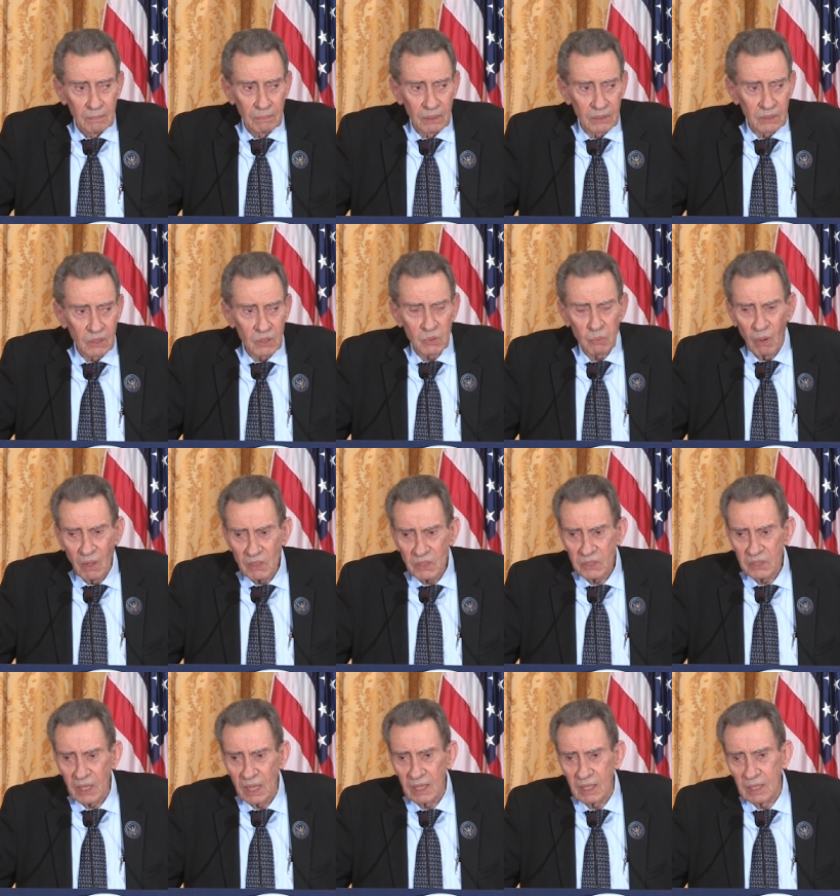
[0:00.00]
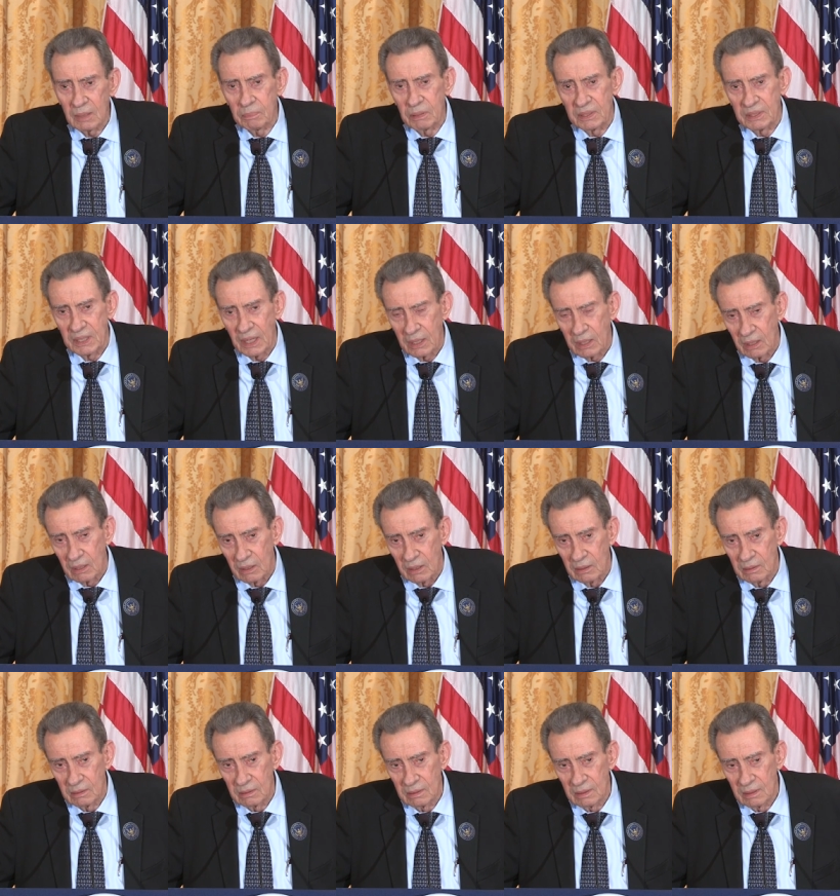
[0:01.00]
But there's one state in
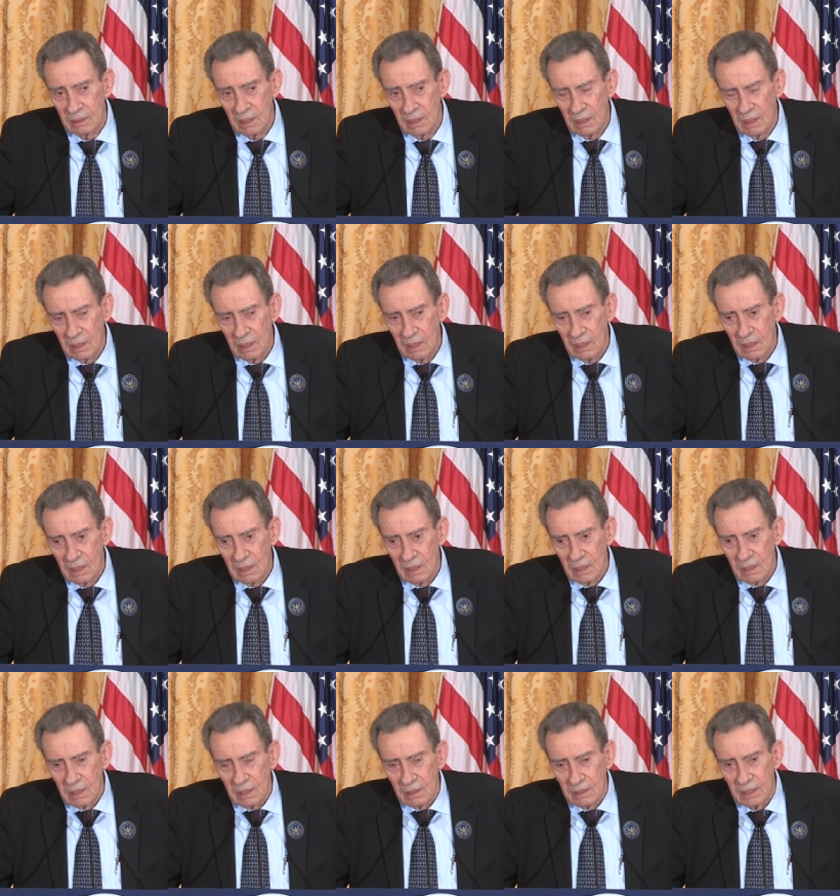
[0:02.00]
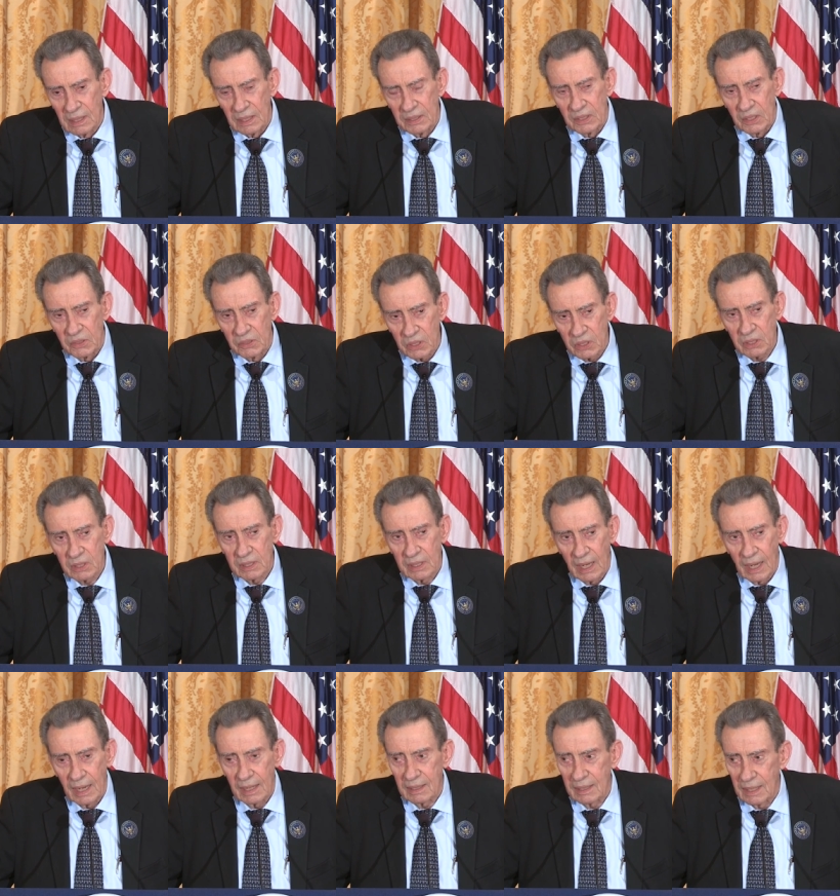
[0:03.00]
particular that you just
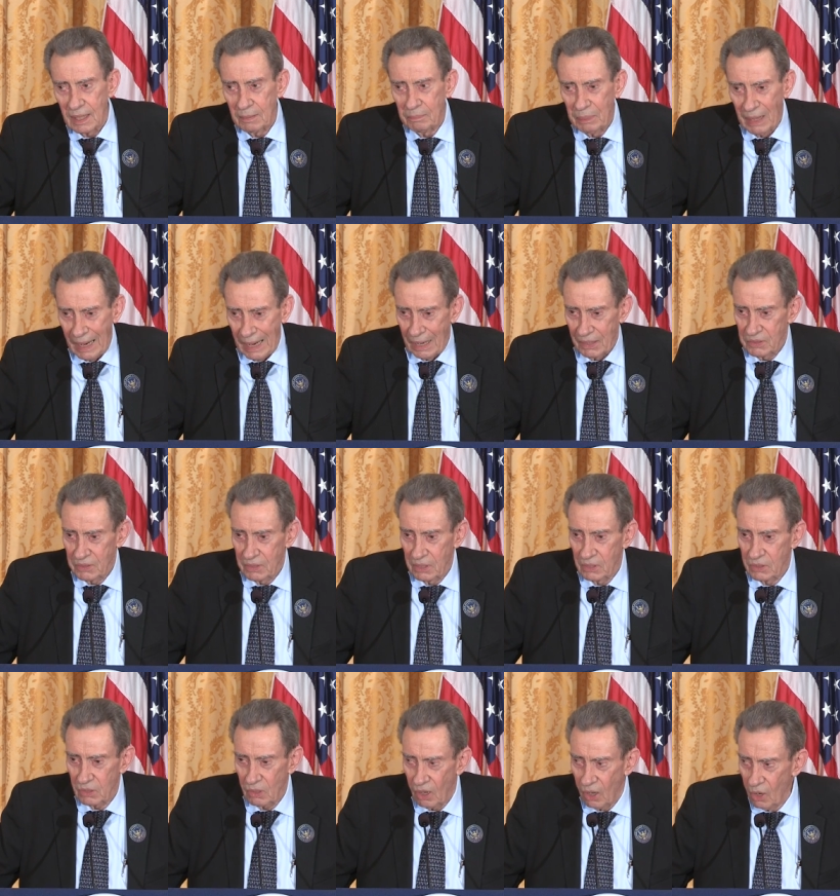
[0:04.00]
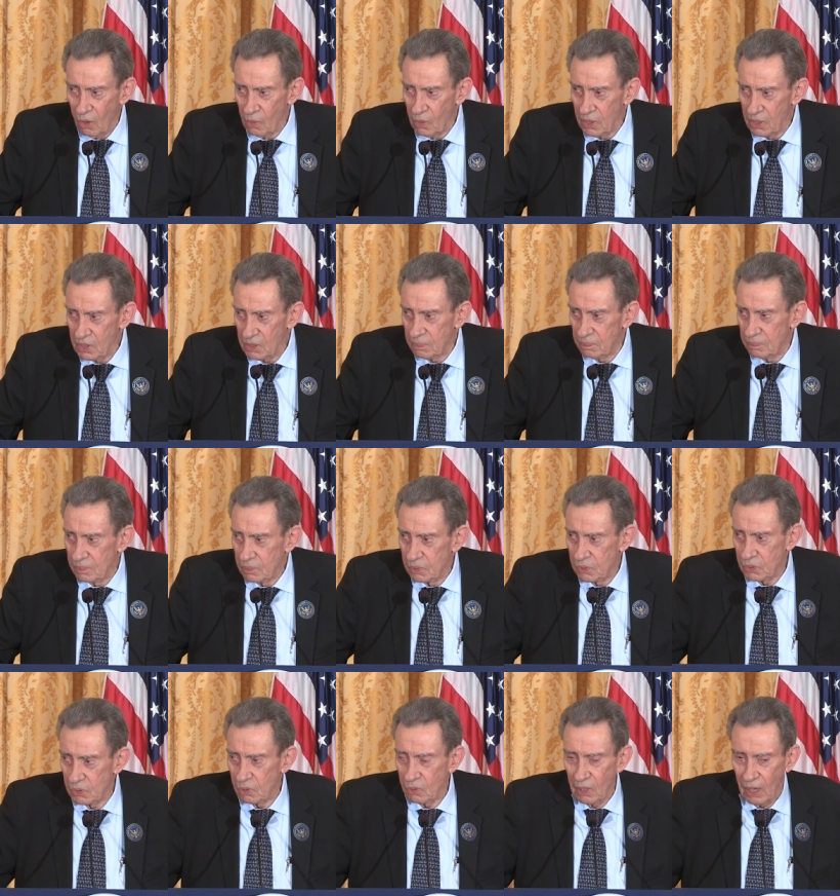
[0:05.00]
can't get past. It's always
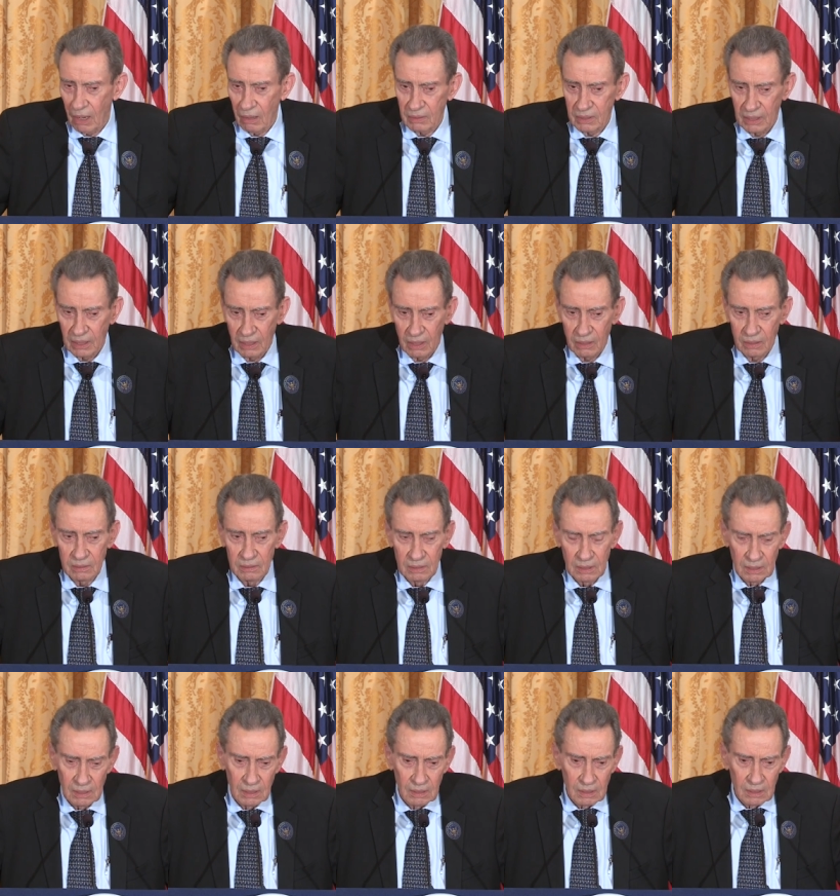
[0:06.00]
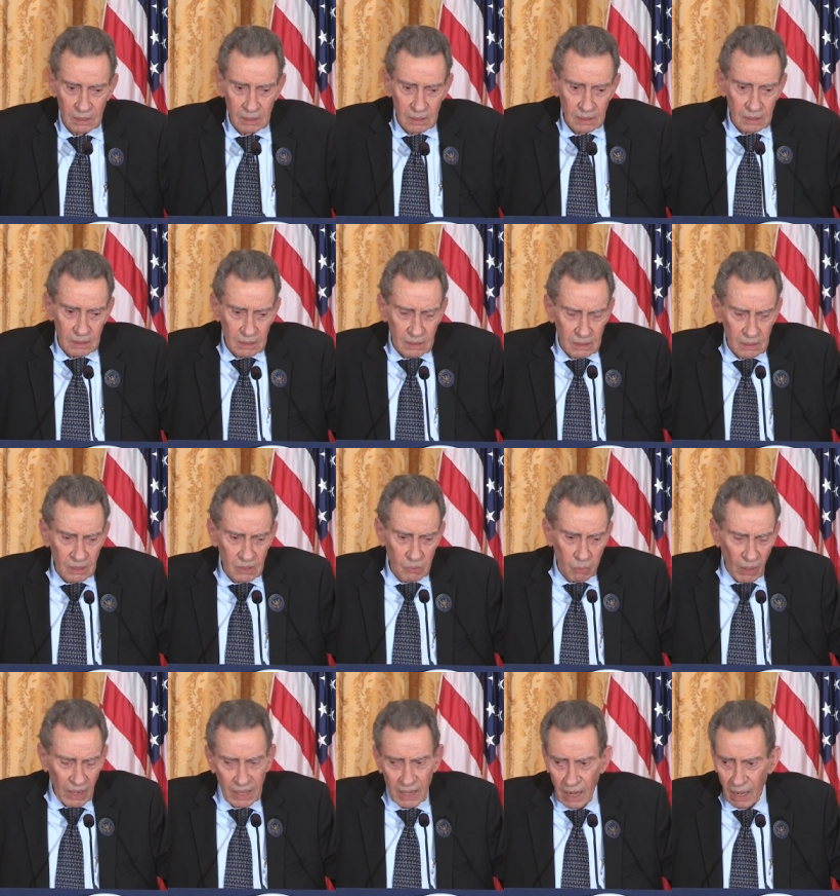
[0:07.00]
stood out there. It's
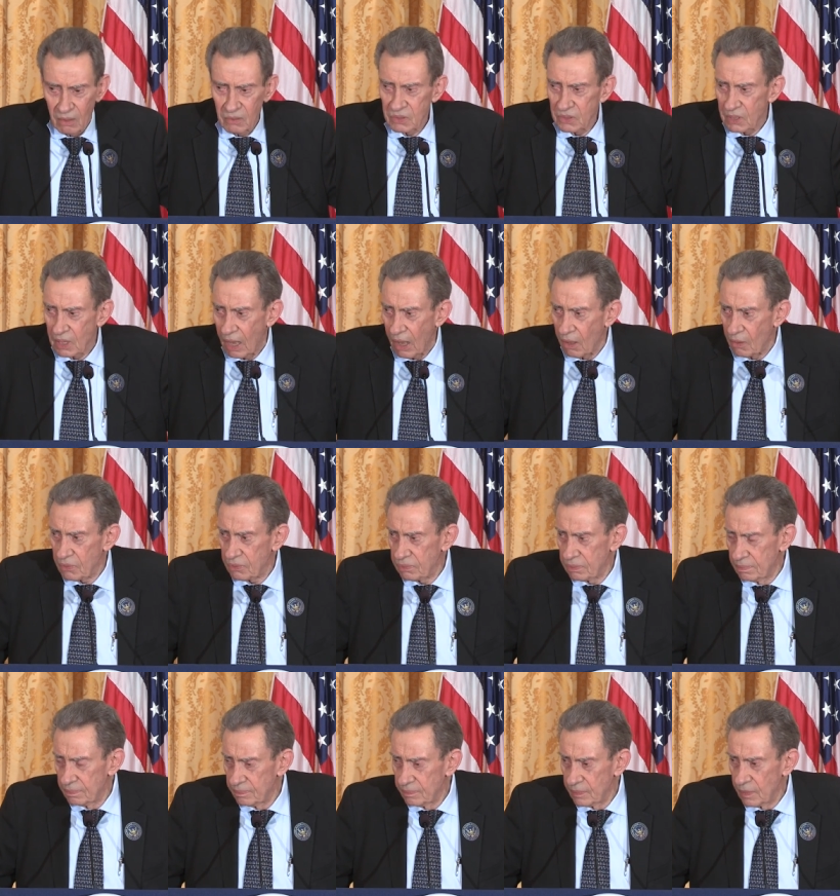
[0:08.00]
way down south.